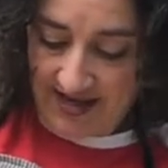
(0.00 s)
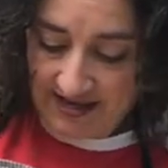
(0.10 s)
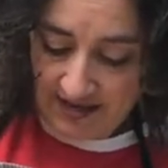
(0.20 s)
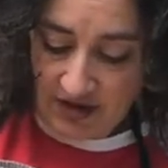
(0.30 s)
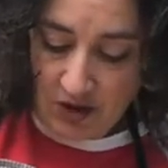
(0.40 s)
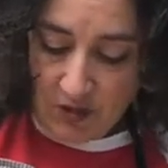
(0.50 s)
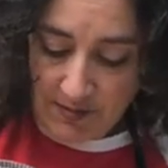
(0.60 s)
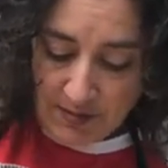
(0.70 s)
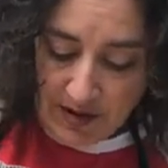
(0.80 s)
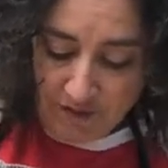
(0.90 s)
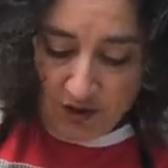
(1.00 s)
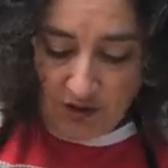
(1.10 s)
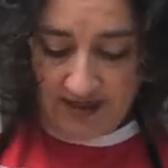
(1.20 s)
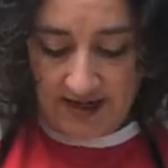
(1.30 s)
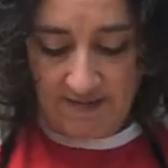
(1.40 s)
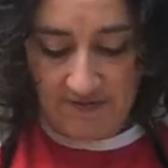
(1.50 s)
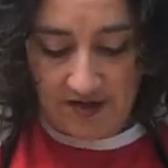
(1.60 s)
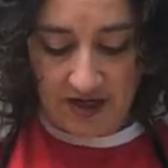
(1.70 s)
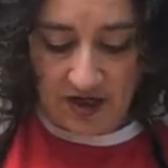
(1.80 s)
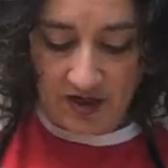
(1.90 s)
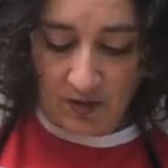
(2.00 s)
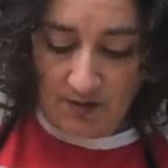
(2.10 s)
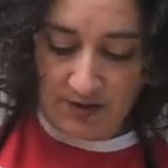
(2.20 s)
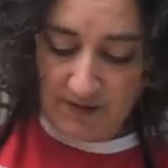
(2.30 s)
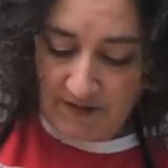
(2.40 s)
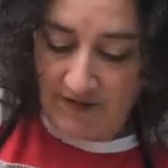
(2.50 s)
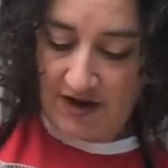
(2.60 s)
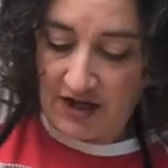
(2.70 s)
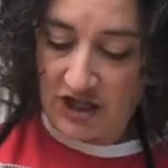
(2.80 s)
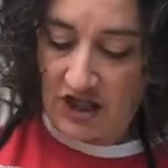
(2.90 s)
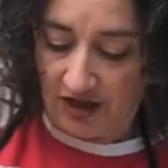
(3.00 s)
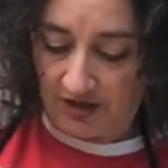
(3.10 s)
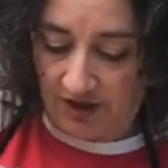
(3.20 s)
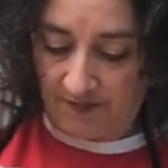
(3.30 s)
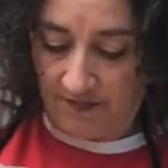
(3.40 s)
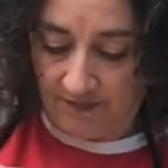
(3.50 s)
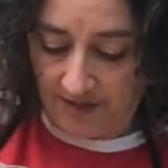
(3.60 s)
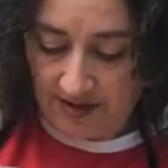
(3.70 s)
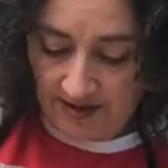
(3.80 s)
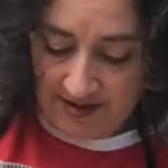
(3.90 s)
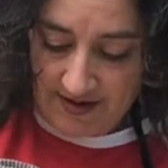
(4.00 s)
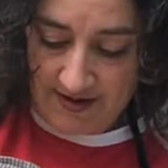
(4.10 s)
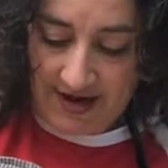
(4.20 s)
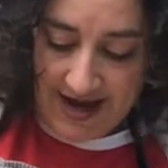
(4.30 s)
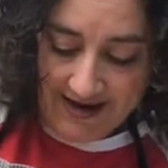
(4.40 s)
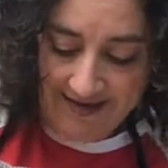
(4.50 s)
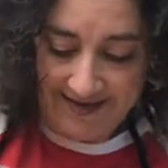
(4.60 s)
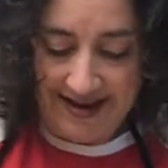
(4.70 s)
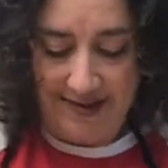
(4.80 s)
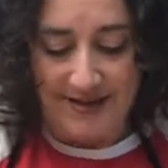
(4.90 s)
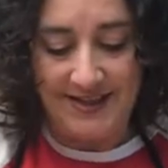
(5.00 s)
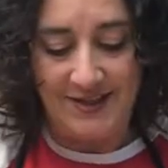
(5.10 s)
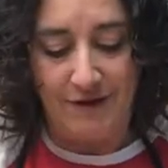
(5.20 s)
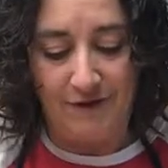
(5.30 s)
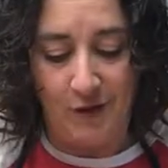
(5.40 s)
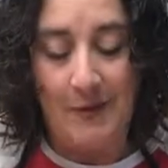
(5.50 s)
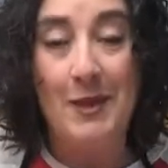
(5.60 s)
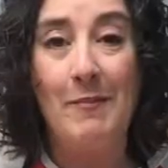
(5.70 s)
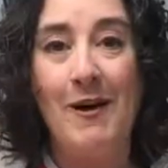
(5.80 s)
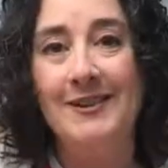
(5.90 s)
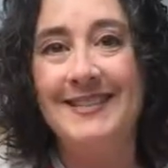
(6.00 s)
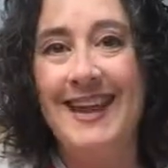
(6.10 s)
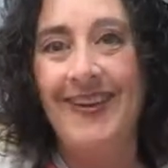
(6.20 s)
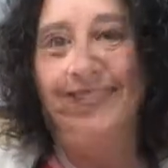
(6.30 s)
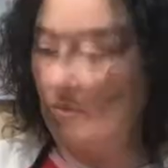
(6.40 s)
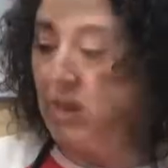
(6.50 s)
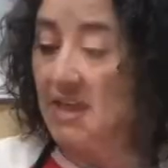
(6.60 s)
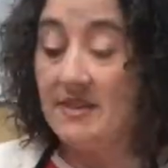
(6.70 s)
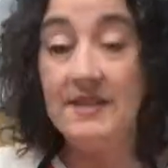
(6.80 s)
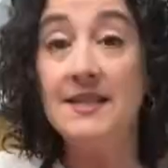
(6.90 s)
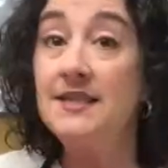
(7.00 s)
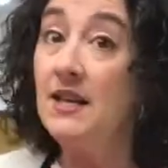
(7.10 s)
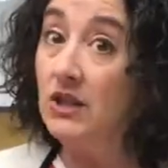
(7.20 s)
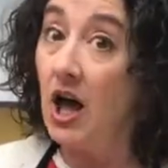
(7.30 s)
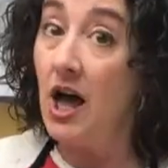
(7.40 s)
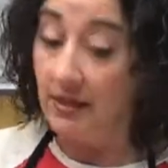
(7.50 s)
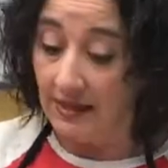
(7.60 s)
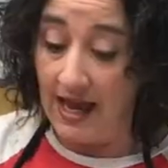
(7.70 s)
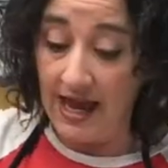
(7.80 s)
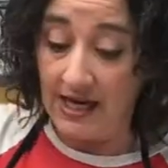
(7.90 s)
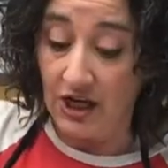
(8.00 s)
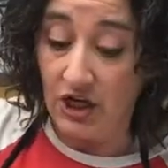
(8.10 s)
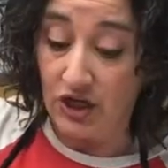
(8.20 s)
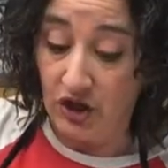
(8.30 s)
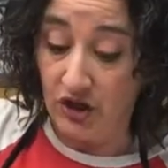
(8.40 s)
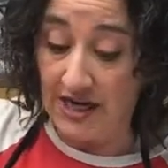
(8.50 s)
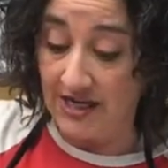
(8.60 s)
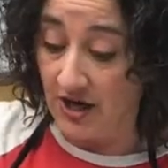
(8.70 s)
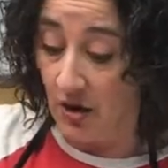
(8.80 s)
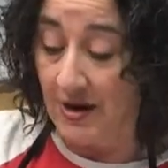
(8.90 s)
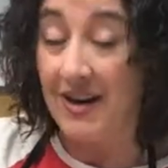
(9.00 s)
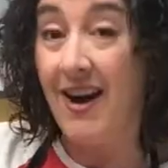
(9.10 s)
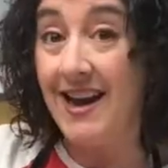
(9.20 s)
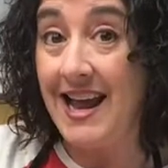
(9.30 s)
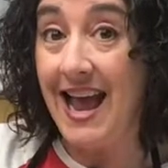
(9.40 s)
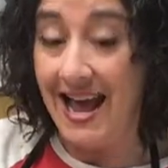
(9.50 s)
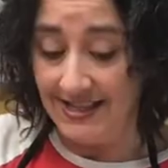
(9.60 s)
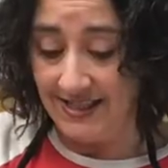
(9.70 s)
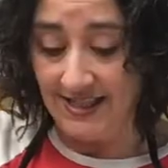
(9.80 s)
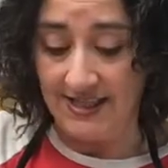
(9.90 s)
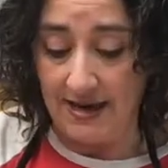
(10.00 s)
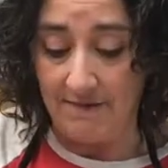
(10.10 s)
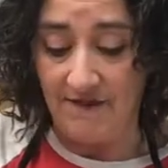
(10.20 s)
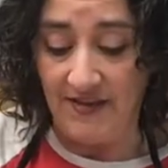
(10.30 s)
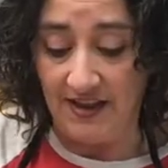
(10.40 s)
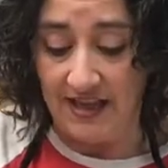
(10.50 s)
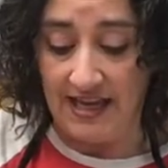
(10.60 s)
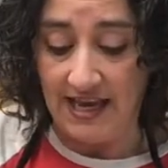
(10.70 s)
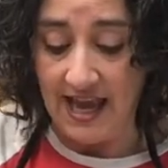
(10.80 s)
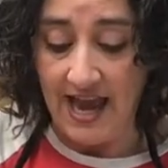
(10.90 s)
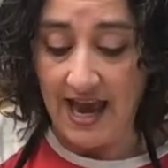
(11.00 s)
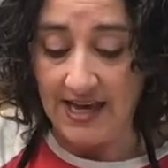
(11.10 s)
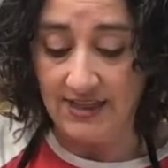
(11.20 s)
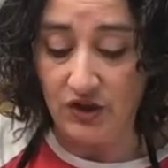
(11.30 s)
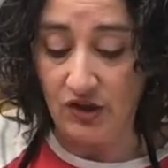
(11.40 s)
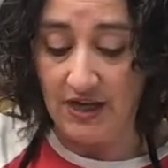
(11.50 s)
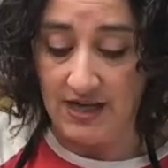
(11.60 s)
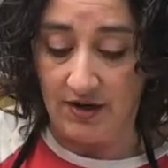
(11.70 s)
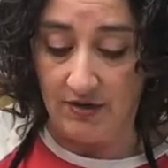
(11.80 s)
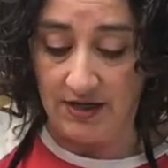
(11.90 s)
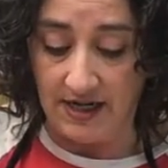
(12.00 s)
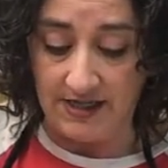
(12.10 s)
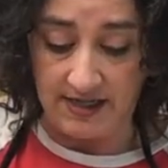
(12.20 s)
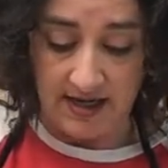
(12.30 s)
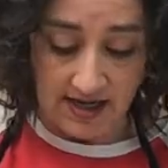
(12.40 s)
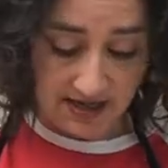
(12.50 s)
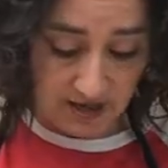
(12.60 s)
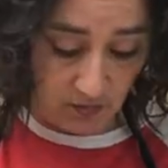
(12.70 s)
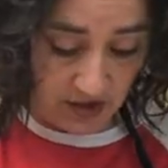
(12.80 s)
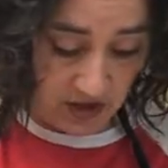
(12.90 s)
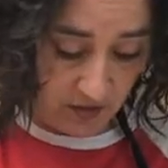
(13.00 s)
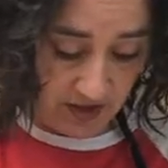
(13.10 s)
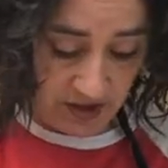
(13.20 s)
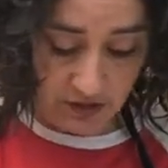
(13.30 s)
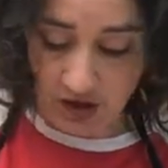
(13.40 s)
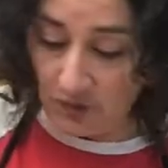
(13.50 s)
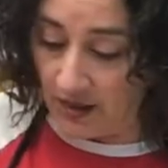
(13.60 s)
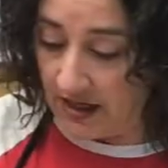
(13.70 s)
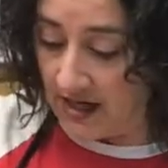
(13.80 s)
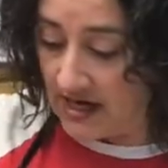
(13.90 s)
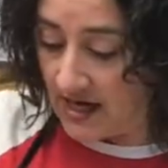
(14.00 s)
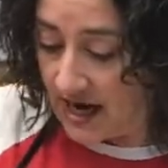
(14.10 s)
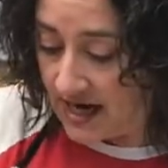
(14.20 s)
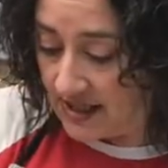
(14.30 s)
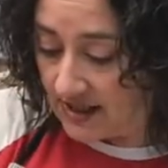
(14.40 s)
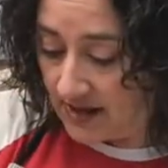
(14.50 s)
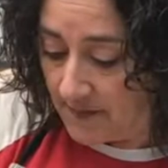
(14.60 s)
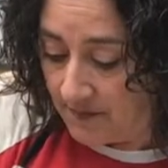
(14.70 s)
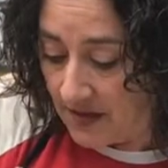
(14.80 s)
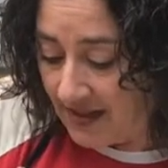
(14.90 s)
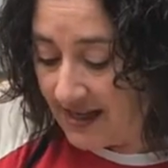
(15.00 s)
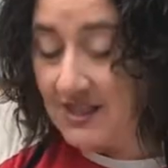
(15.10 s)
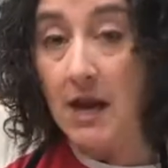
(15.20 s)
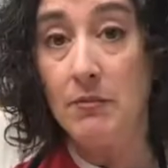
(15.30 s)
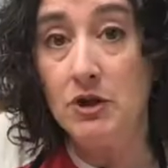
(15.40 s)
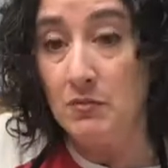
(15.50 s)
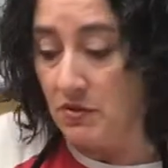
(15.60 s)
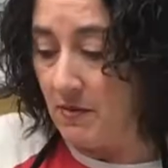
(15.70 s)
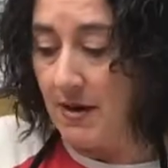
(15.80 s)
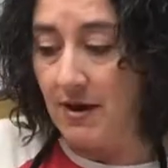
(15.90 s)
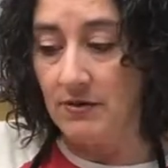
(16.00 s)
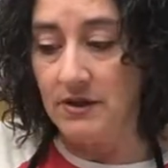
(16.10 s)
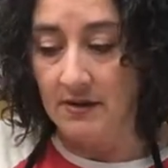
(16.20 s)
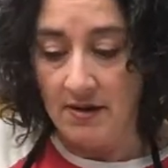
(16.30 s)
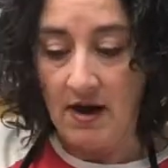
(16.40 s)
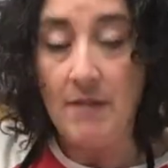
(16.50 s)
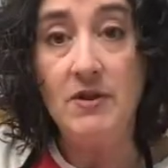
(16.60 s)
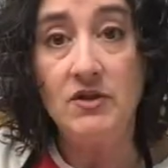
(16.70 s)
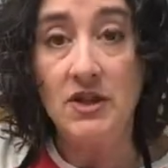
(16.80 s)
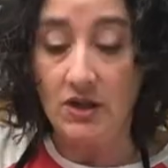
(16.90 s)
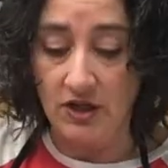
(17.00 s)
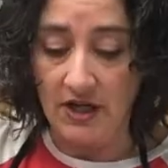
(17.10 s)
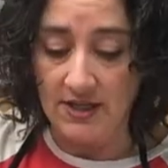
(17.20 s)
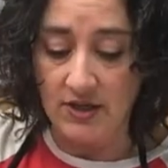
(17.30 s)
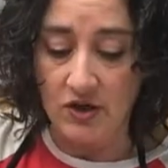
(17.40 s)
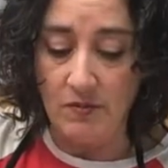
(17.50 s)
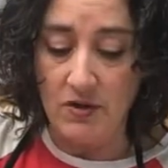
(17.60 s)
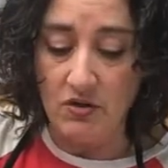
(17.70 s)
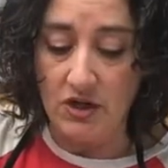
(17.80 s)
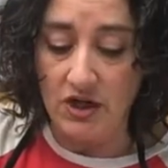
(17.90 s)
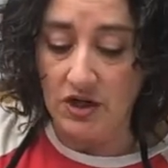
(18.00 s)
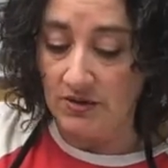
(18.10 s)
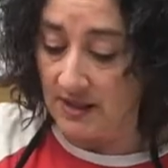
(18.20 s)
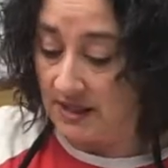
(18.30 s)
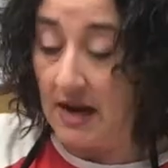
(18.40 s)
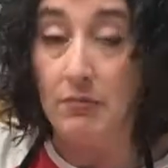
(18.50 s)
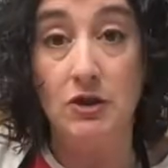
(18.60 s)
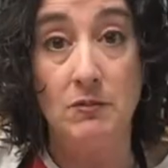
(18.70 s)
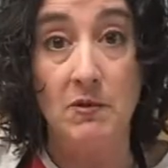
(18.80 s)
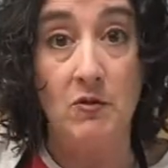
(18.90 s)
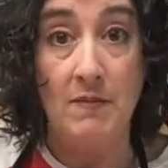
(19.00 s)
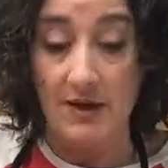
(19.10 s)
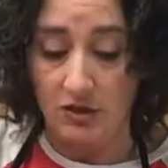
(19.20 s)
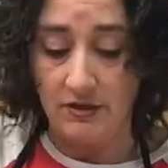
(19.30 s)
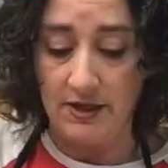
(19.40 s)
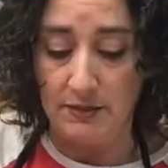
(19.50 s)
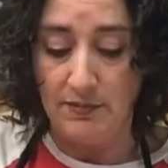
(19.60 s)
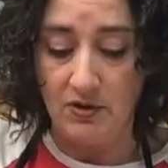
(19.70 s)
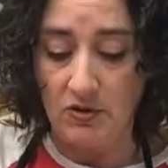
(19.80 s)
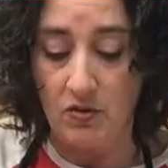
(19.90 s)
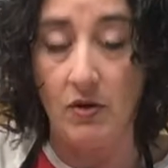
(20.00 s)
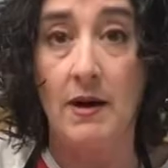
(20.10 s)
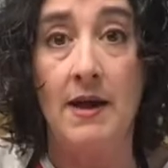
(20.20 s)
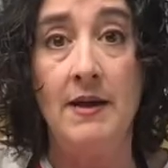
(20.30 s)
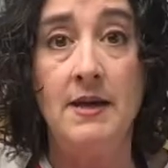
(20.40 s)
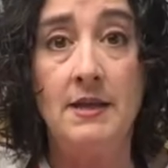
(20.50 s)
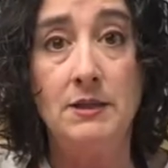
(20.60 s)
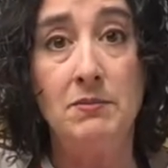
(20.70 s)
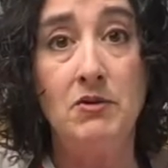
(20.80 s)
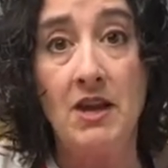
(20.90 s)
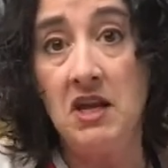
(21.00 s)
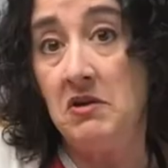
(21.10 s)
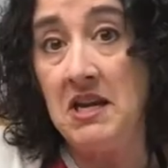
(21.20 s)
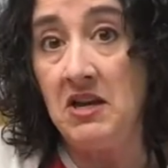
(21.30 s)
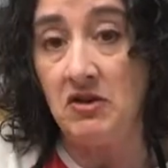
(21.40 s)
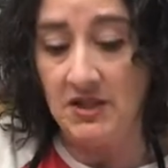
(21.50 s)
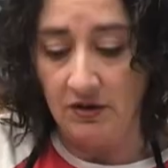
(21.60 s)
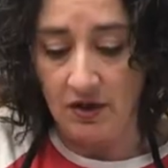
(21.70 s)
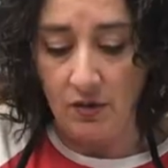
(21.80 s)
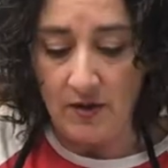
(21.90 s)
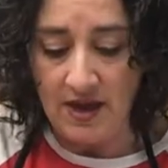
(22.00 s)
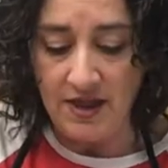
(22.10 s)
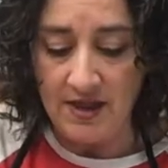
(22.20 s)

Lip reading: So you don't want them to be frozen, you just want them to be very chilled. Okay, I'm going to start forming the balls now. Okay, this is a lot like cookie dough. It kind of has the same feeling as cookie dough does. So what you want to do is you want to get a nice, like a tablespoon amount. I'm using a cookie scoop. You could use a tablespoon measuring spoon, or a spoon that you eat your cereal with.